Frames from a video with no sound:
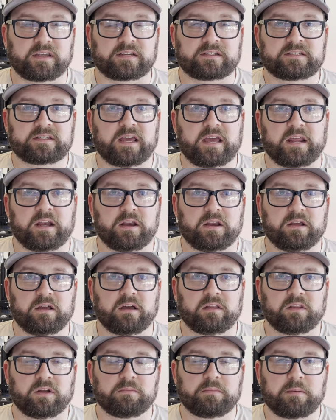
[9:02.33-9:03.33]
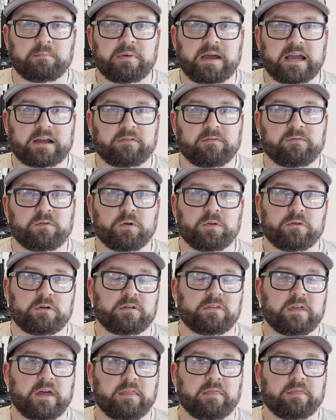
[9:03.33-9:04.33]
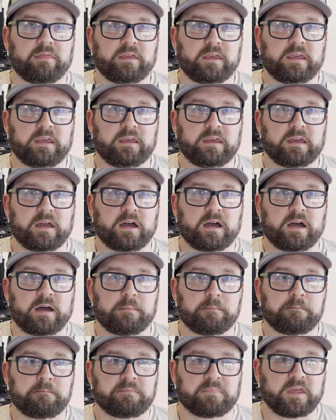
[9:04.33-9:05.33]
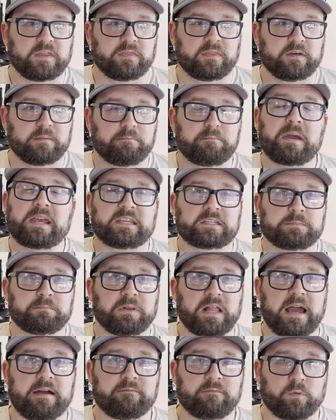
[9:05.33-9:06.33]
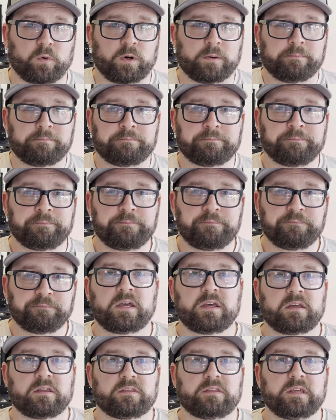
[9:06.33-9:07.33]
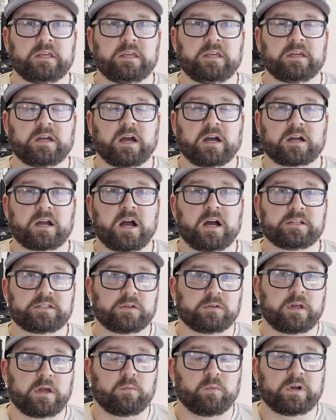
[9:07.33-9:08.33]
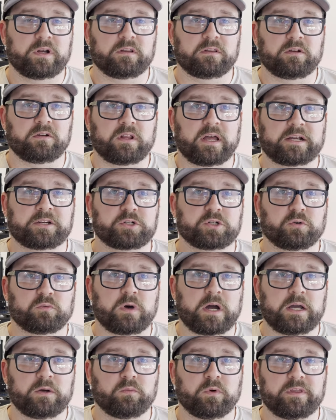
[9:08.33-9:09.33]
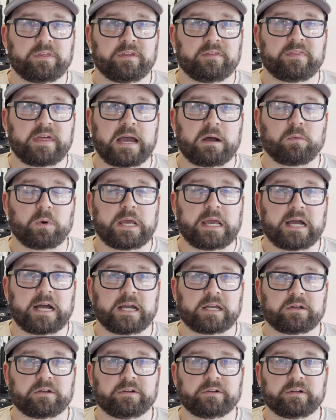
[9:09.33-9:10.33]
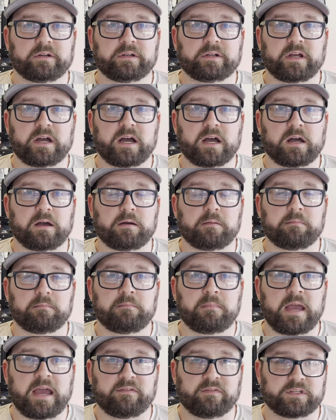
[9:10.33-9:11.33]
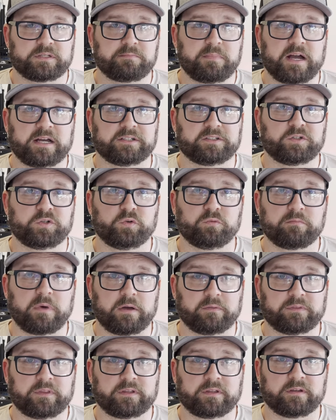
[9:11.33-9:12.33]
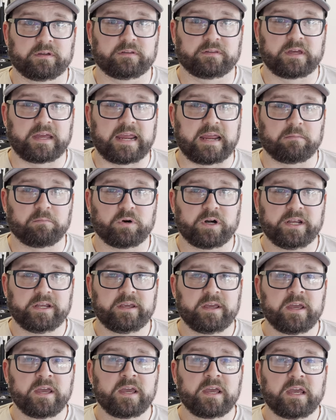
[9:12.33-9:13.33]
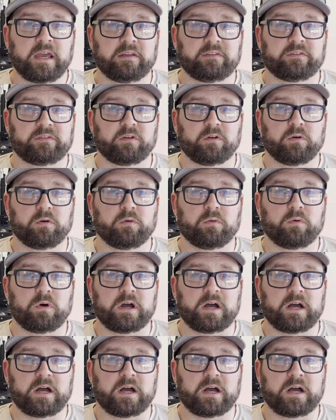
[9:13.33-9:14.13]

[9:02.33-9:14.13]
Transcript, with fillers: extend a little bit back further than the base platform. The console, I went a little extra wide with it, that way I could have a spot to mount the handbrake, and so